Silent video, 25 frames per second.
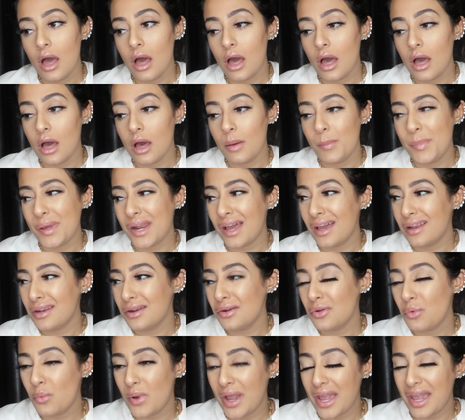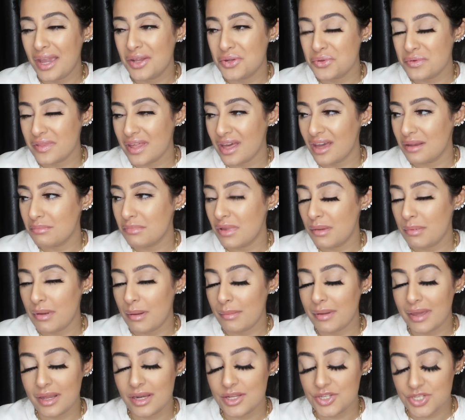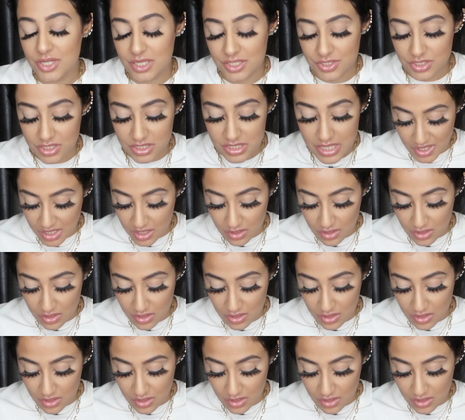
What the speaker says: But I don't know why I do that. Maybe I'm gonna change this.